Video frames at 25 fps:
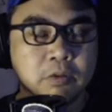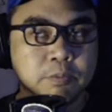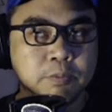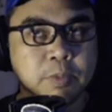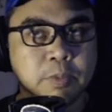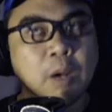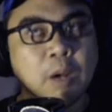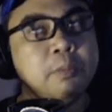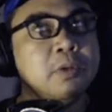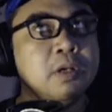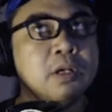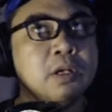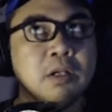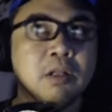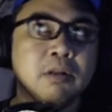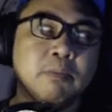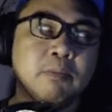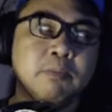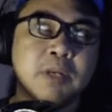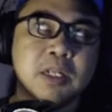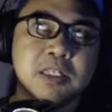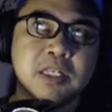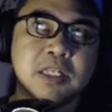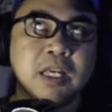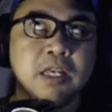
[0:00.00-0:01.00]
Probably not. I'm
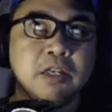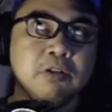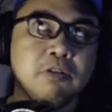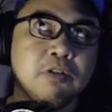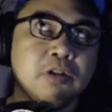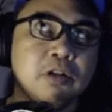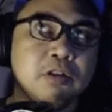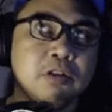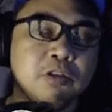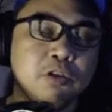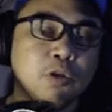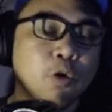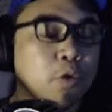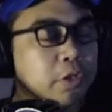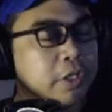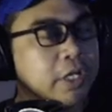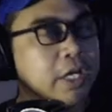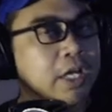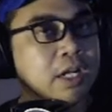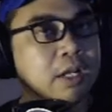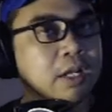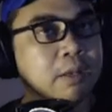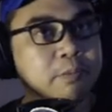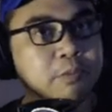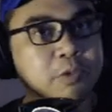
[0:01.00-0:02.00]
not saying don't
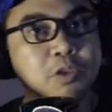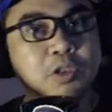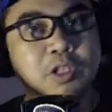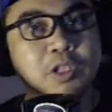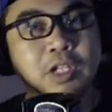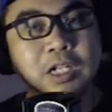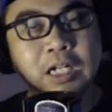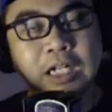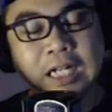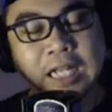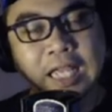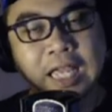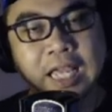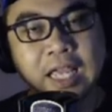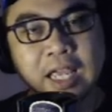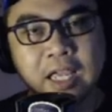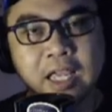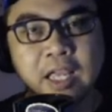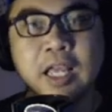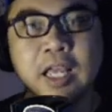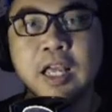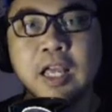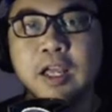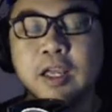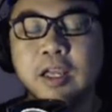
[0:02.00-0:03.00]
get him. You delay
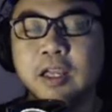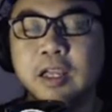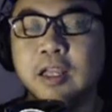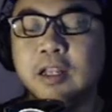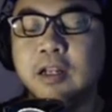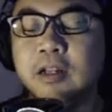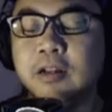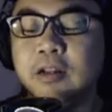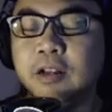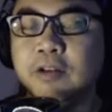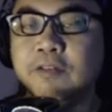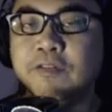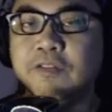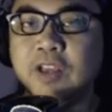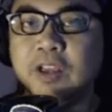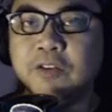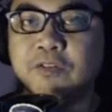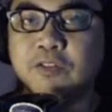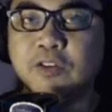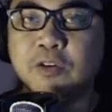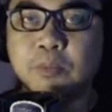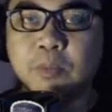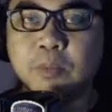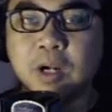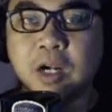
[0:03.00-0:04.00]
in favor
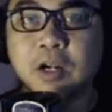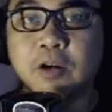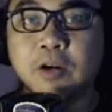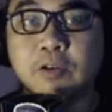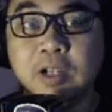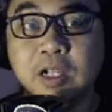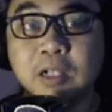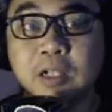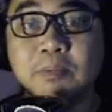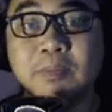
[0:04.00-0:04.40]
of Marguerite.